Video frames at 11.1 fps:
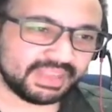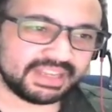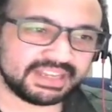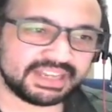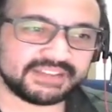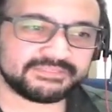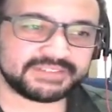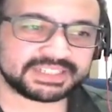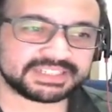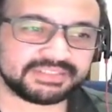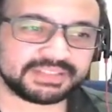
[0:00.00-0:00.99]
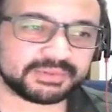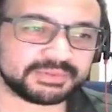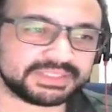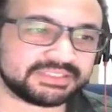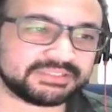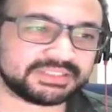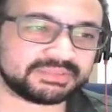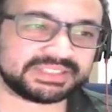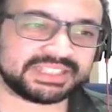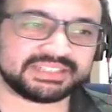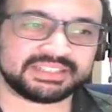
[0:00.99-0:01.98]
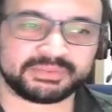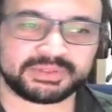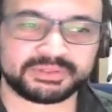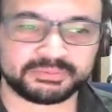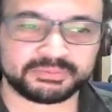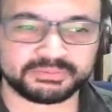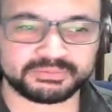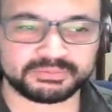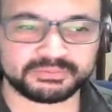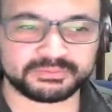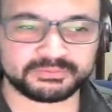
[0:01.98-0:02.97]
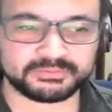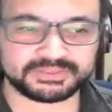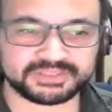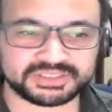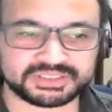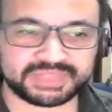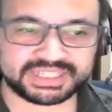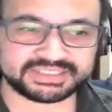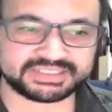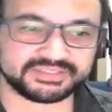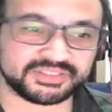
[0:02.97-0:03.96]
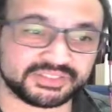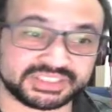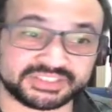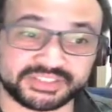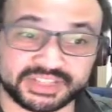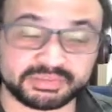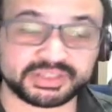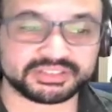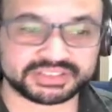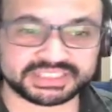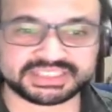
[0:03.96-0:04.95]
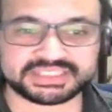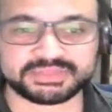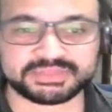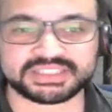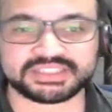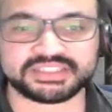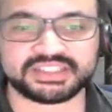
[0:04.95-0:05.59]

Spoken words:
effectively what we do is we tell it that we've got some headers of content type and content disposition